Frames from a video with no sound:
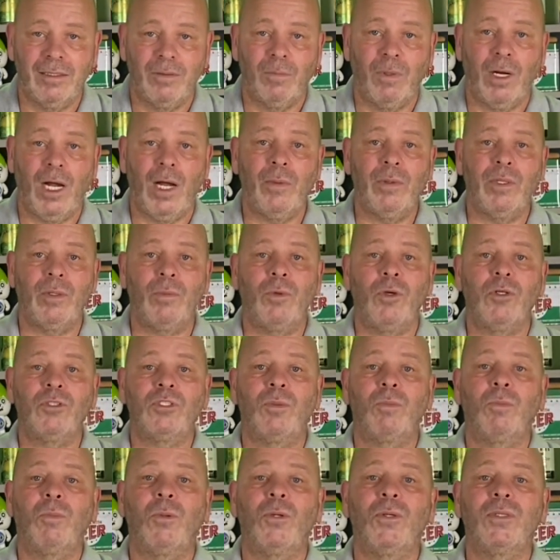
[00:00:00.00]
Probably the most
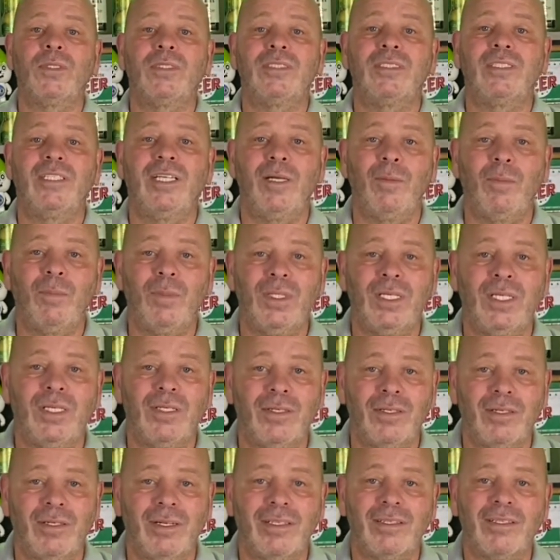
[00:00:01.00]
important tip
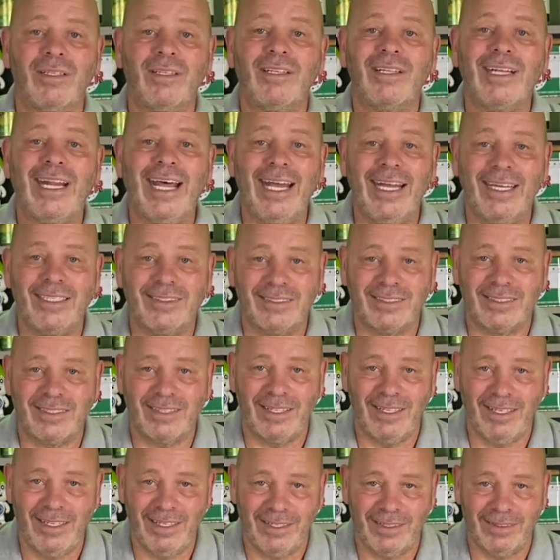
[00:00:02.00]
here and last
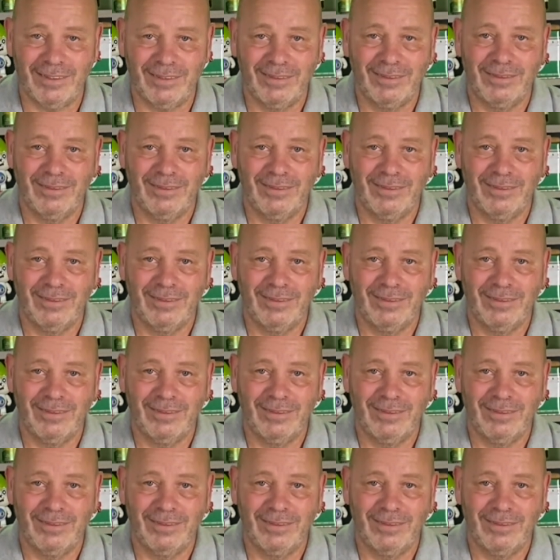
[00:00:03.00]
thing.